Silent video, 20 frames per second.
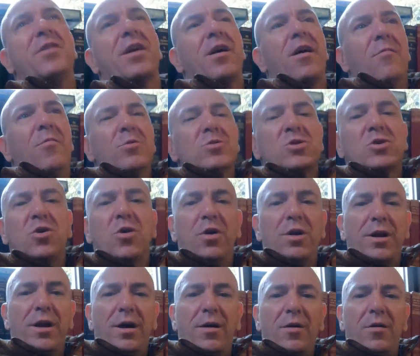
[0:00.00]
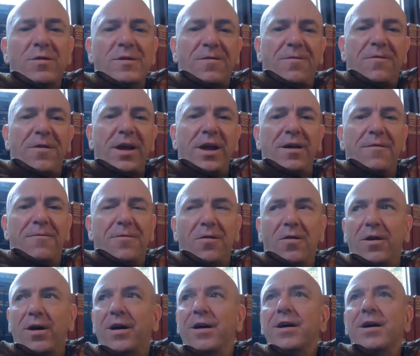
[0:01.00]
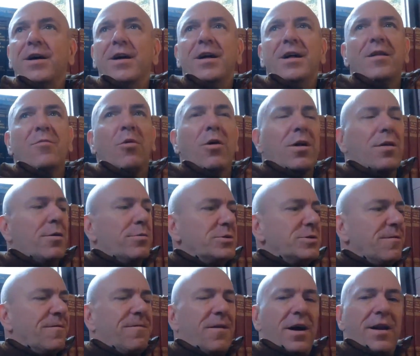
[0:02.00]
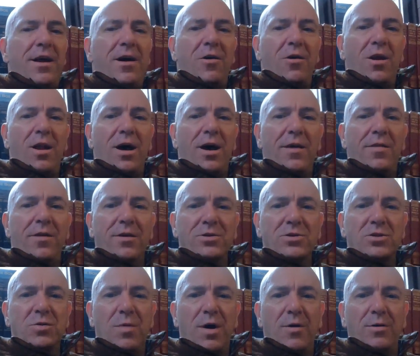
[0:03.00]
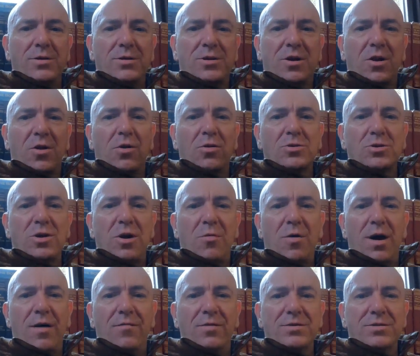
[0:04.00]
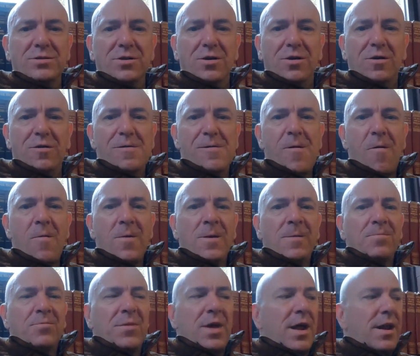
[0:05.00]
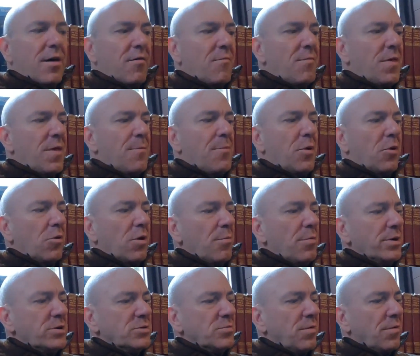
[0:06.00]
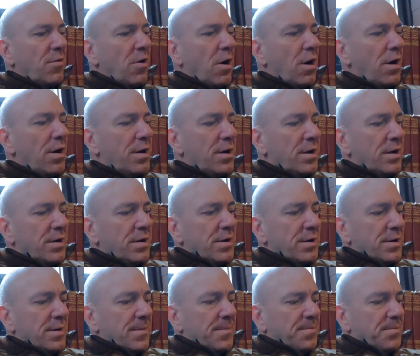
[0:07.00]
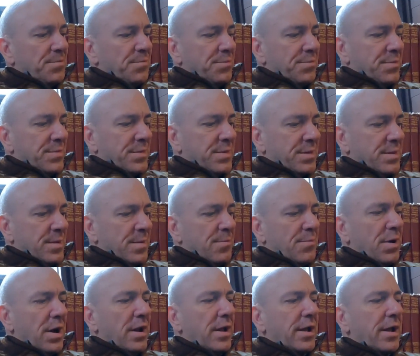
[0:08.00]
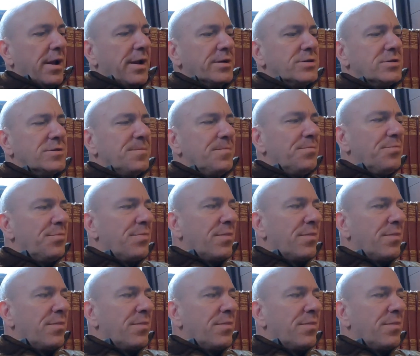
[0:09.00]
you think I must go, and you're always fearful that what you'll do is you'll find out online that somehow it's closed or whatever. So anyway, we're with the pilgrimage and we've got a pint of Guinness